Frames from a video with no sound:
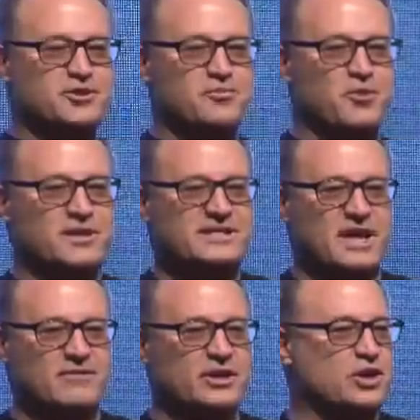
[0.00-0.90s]

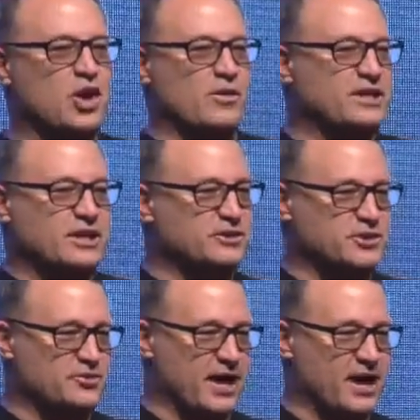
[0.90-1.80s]
2.7? No, it doesn't
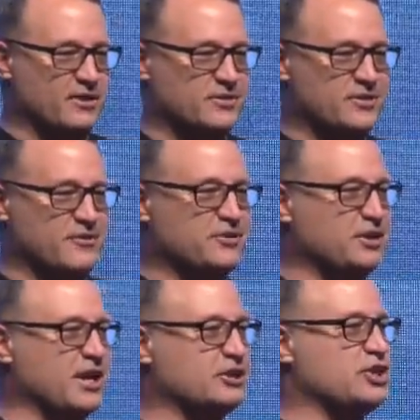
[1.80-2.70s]
do that. You have to
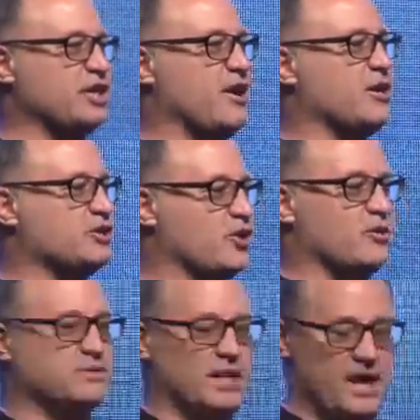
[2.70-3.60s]
think generic
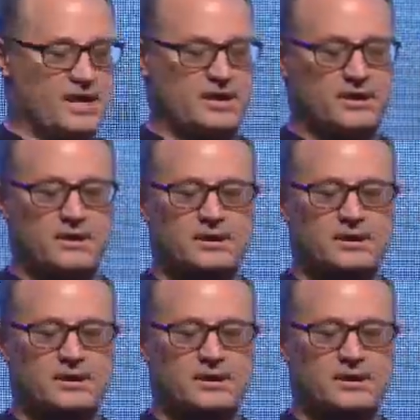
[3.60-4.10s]
terms like